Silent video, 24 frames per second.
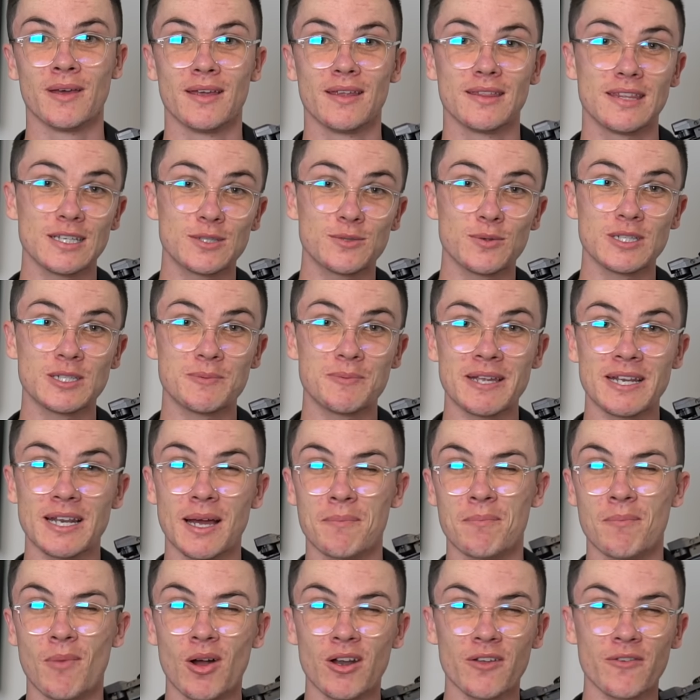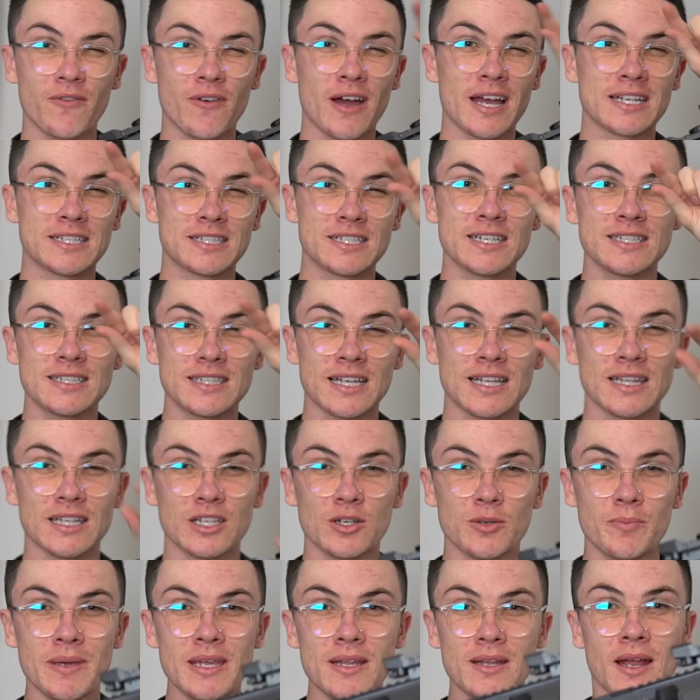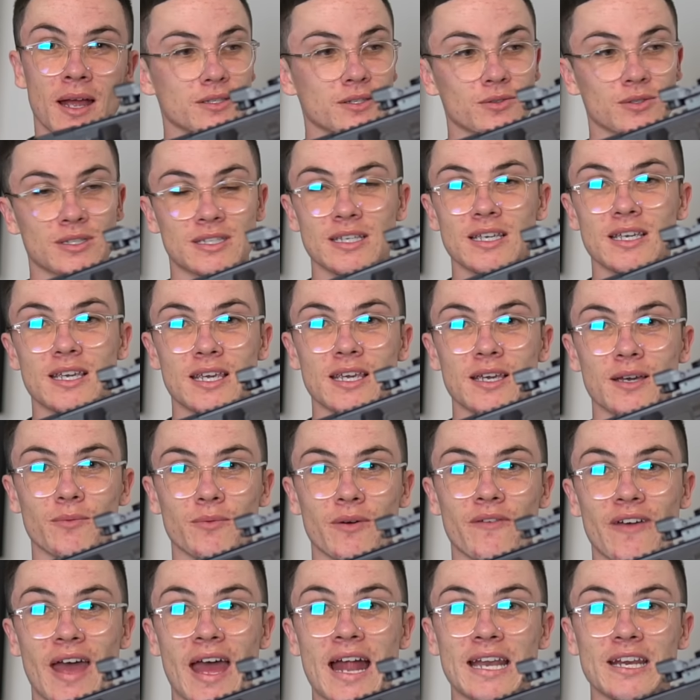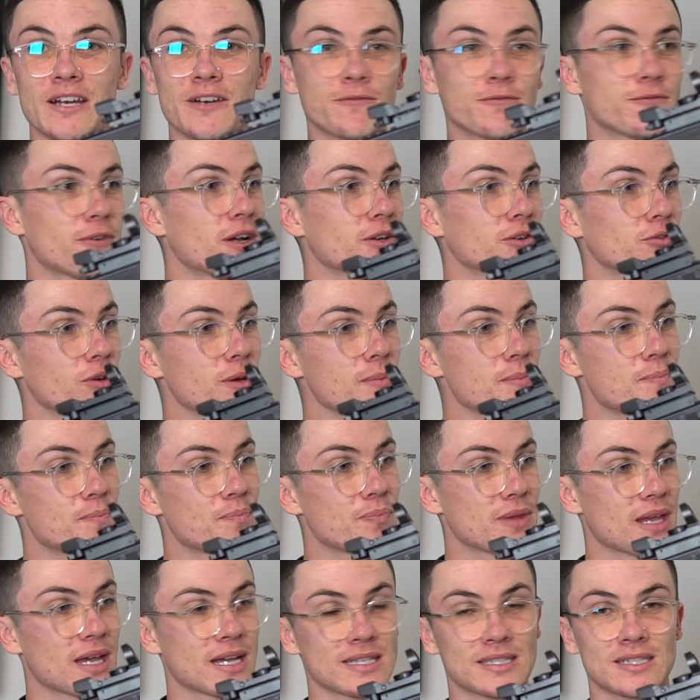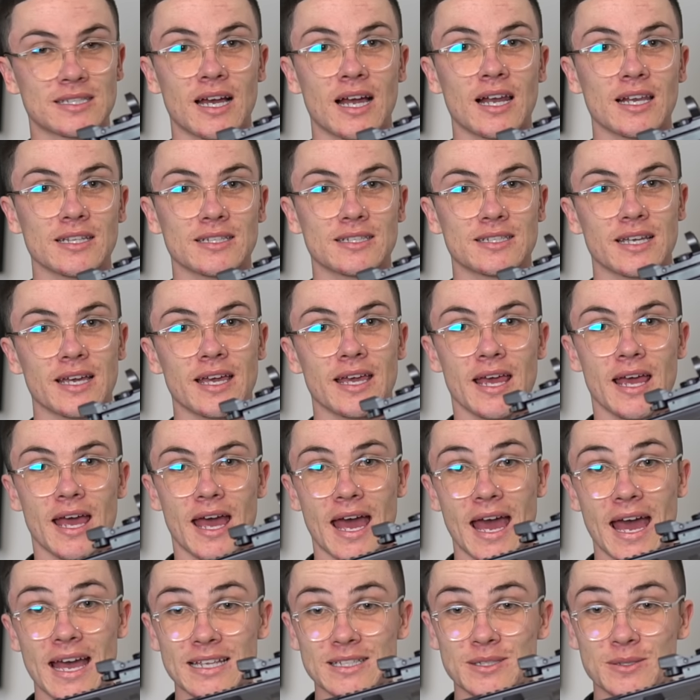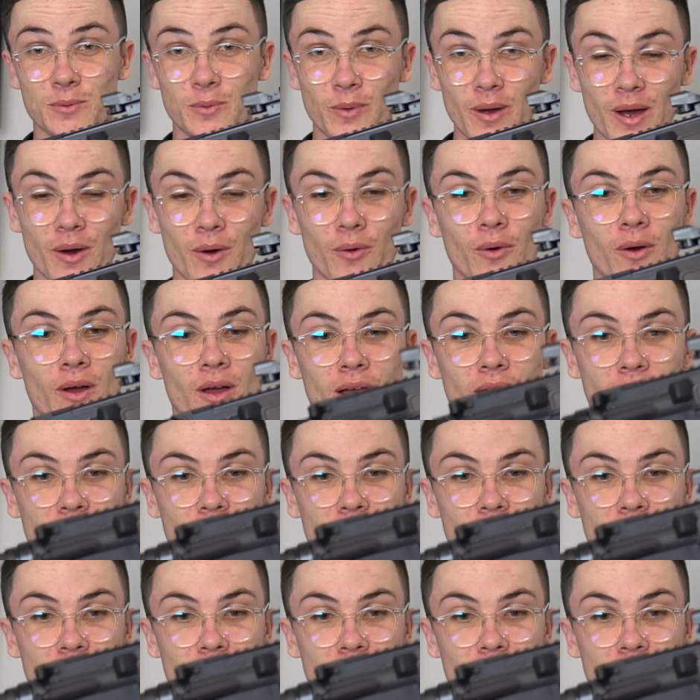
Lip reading: This one's been modified just a little bit. You'll see here, we've added a front grip, a silencer as well.